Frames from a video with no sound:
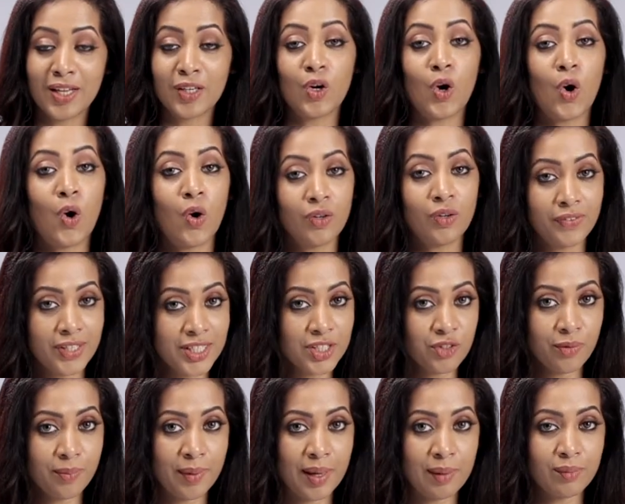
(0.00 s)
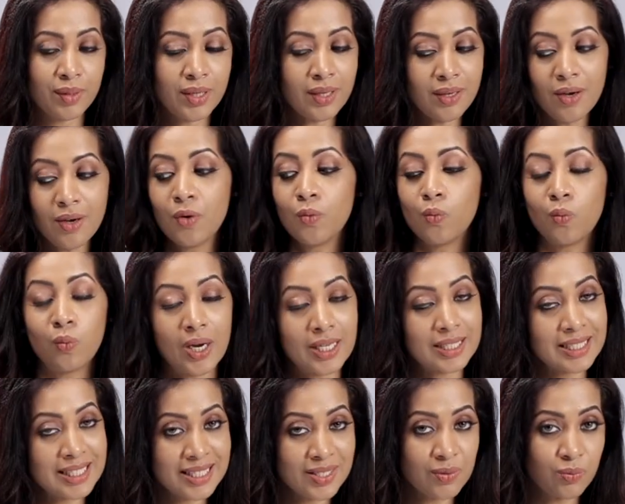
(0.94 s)
Now always remember,
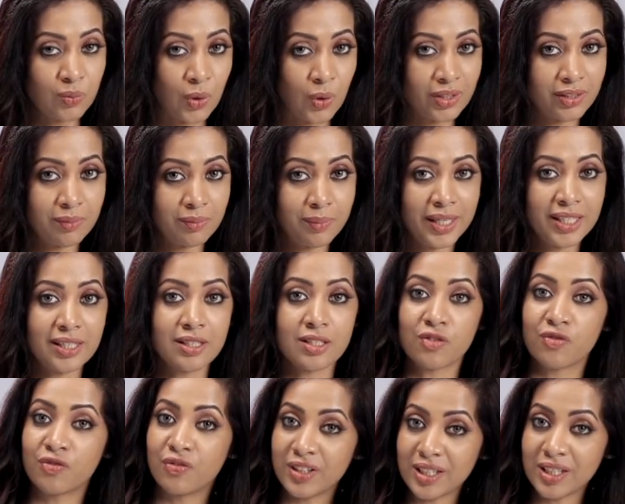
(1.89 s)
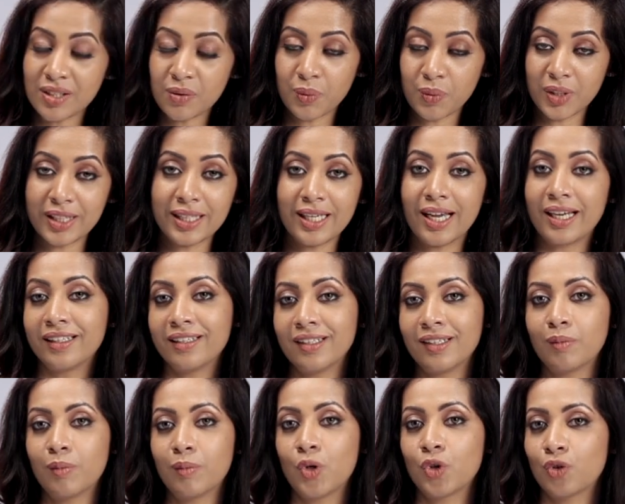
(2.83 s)
once the waterbed is filled with the
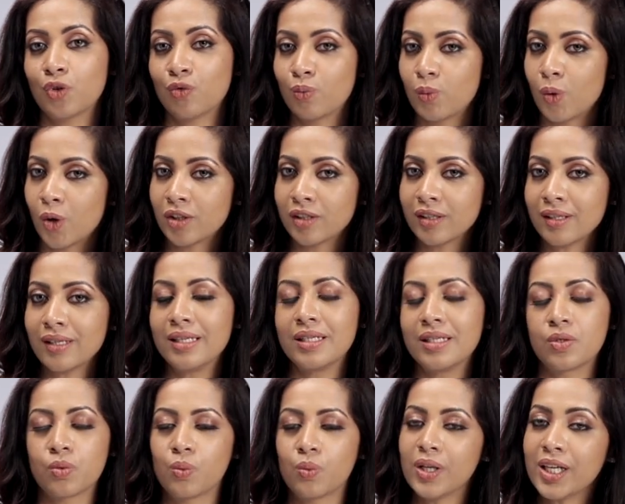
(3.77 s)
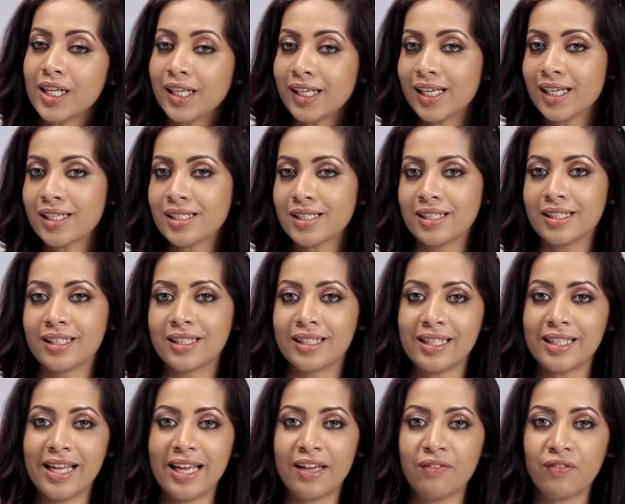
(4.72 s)
ideal amount of water, it will get a
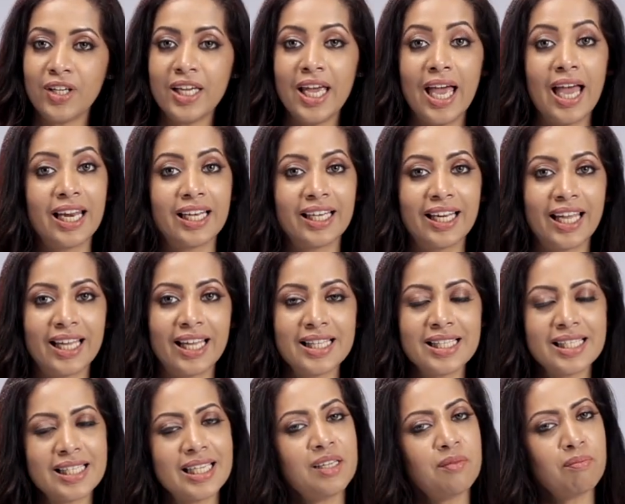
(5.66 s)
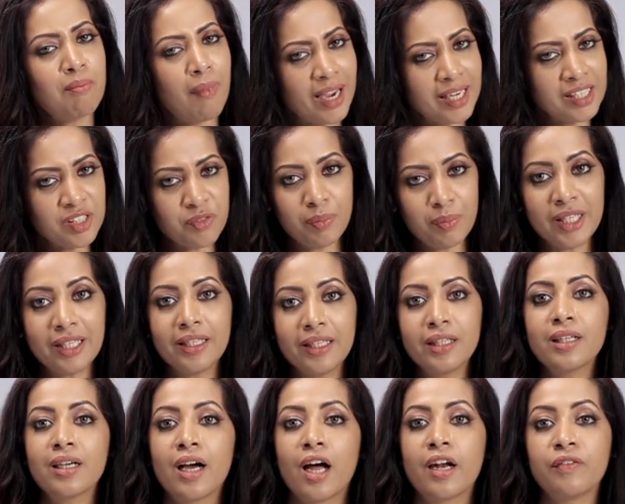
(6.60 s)
little heavy and hence it might be
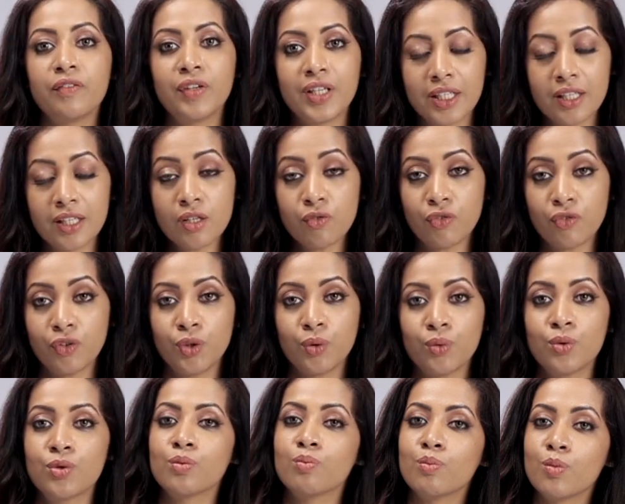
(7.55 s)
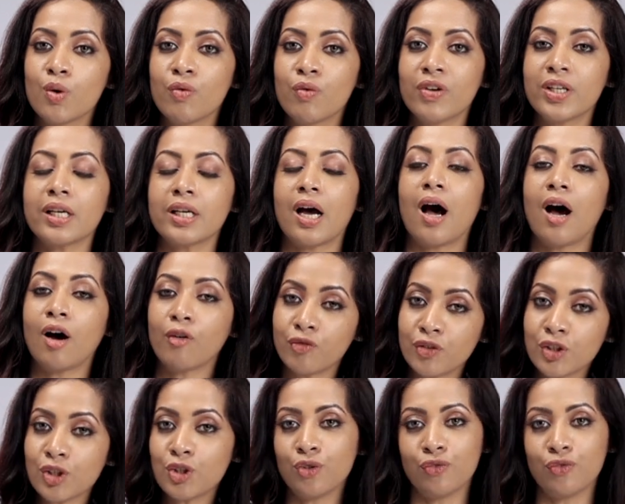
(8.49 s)
inconvenient for you to move it
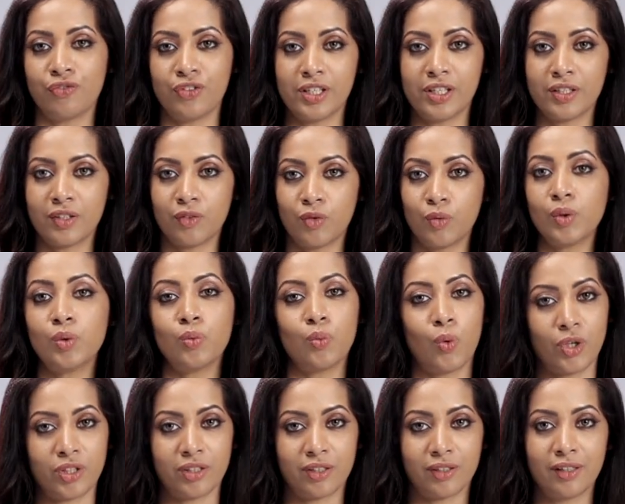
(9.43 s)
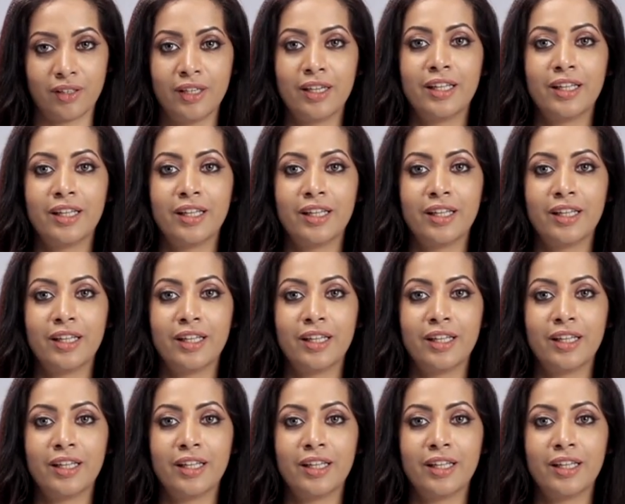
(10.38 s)
after you filled it with water.